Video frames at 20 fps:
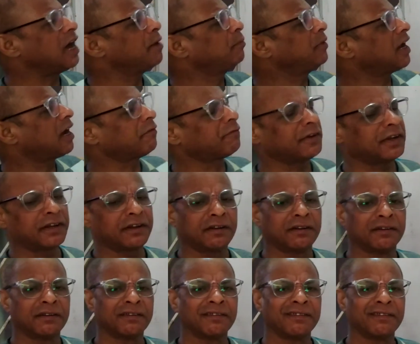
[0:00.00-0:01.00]
I'm laughing.
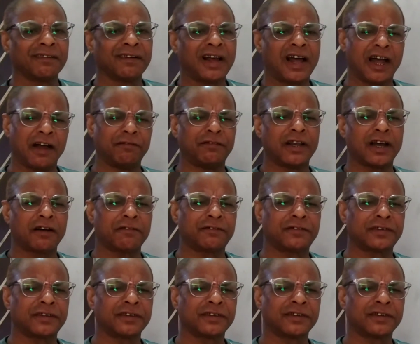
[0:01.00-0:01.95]
I have laughed.